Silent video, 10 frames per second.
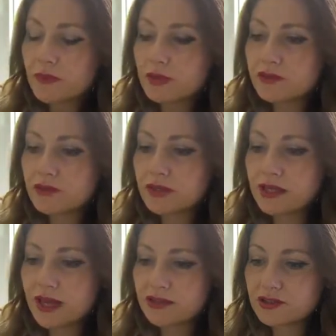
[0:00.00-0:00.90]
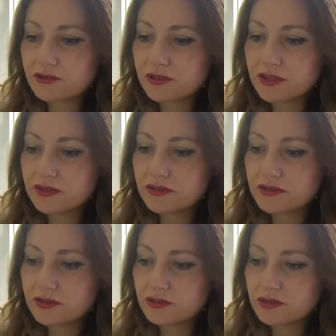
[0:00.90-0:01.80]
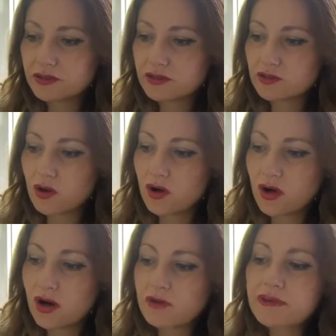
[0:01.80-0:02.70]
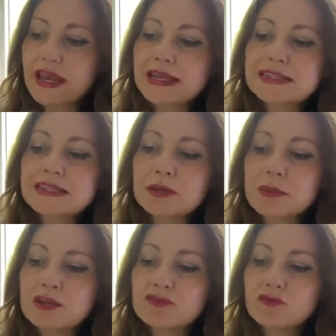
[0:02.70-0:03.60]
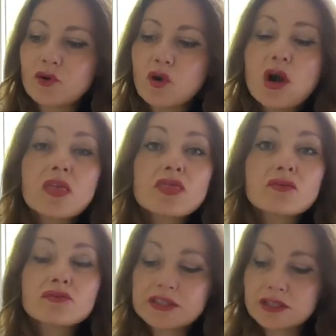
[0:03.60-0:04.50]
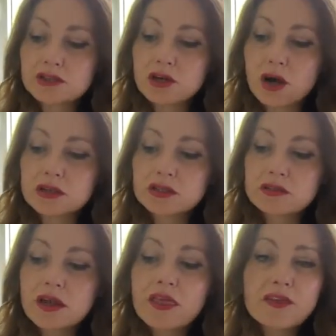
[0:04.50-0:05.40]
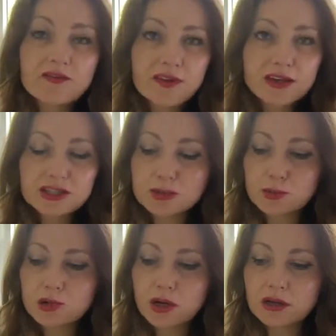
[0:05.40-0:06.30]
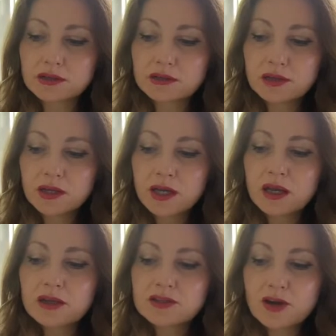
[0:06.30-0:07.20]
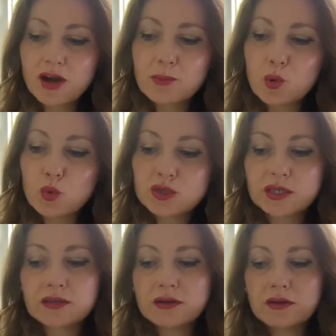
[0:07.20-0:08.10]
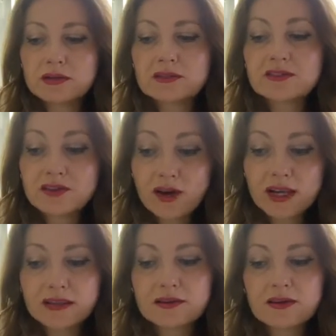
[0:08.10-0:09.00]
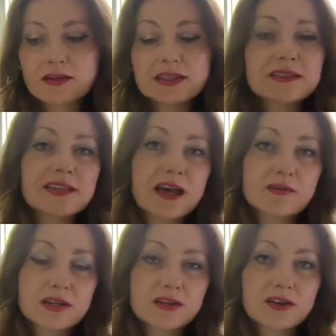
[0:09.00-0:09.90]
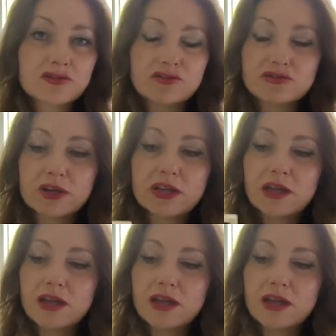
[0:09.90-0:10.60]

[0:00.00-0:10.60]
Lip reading: So the categories she's got are reality and metaphor, the written garden, the fashionable garden, time, order and the garden, style and the garden, and town and country.